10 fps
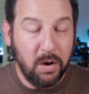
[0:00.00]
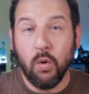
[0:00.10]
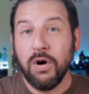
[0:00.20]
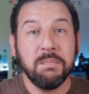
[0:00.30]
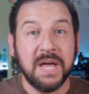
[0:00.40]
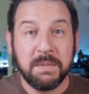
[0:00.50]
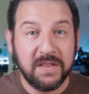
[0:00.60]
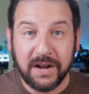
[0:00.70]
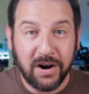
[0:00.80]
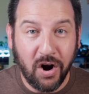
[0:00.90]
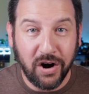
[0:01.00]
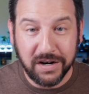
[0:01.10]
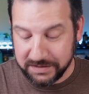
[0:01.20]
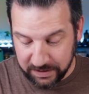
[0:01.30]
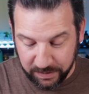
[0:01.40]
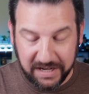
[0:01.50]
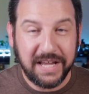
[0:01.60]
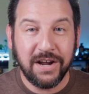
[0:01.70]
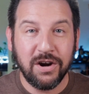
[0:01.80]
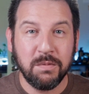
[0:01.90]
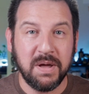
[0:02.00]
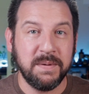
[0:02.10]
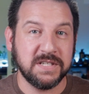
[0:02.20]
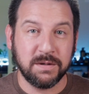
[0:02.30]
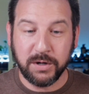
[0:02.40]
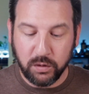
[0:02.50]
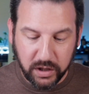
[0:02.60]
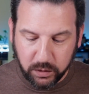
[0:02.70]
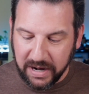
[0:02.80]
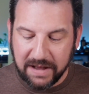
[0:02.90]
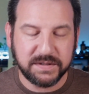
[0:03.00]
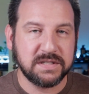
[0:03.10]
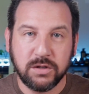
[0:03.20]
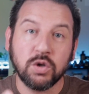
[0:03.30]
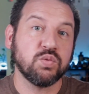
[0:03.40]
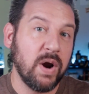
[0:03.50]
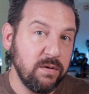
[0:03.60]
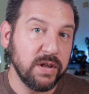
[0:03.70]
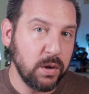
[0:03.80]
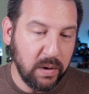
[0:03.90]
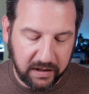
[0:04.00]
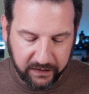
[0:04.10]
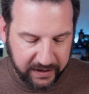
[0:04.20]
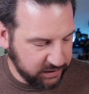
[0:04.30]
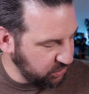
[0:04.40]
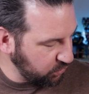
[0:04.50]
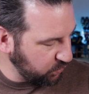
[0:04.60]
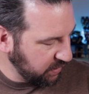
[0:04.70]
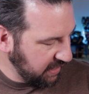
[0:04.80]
Or maybe there are some in here, maybe some acrygraphs. Those write really well in there too.